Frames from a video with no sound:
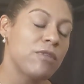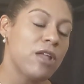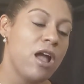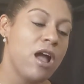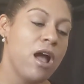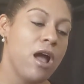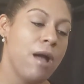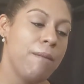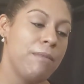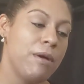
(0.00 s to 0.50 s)

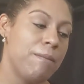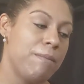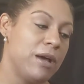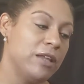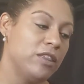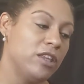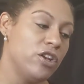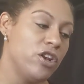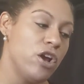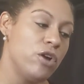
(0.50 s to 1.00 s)

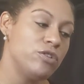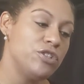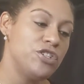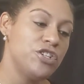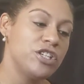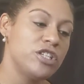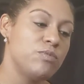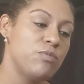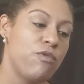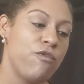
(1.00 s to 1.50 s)
But the notes
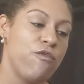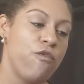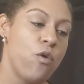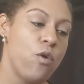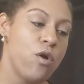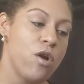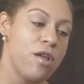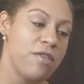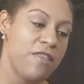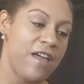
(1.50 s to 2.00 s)
just
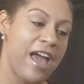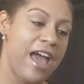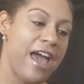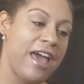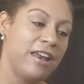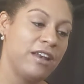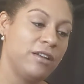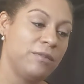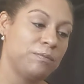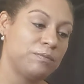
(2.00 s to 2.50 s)
before
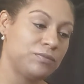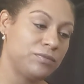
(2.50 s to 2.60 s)
that